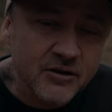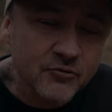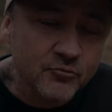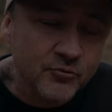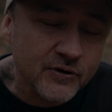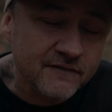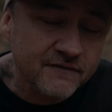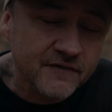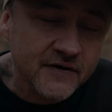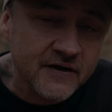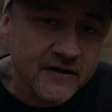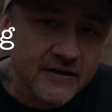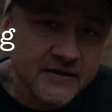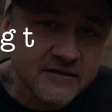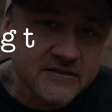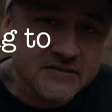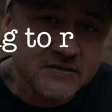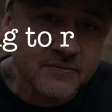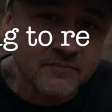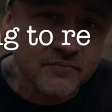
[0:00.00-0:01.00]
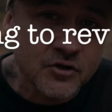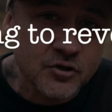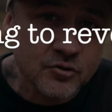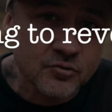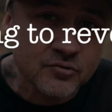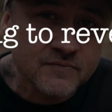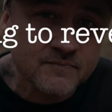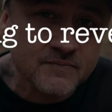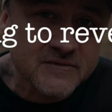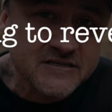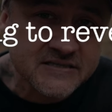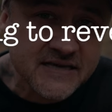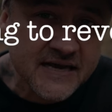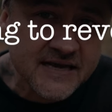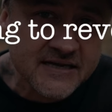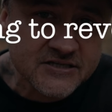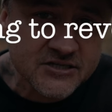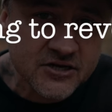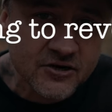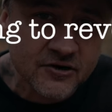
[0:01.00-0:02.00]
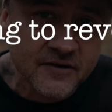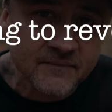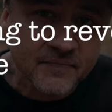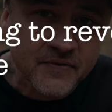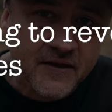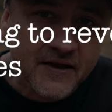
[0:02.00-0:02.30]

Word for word: to be revealing some new mistakes here,